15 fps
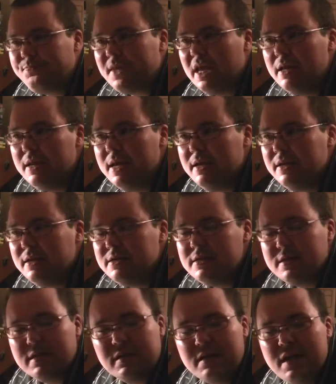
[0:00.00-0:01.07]
And then
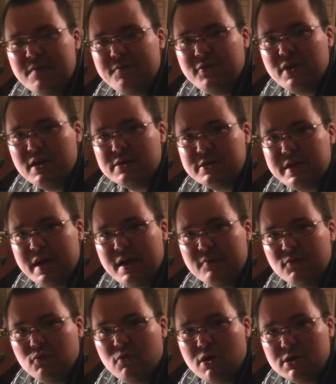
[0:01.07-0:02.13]
to the left, you actually have
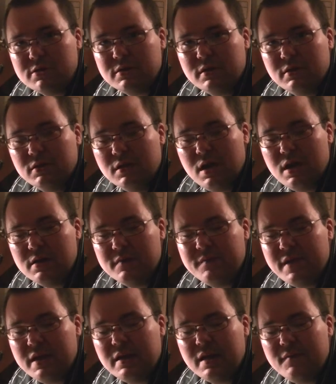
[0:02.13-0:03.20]
the
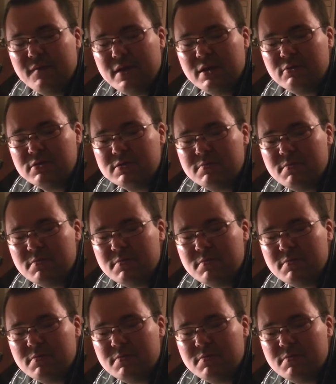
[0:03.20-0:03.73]
Vietnam Veterans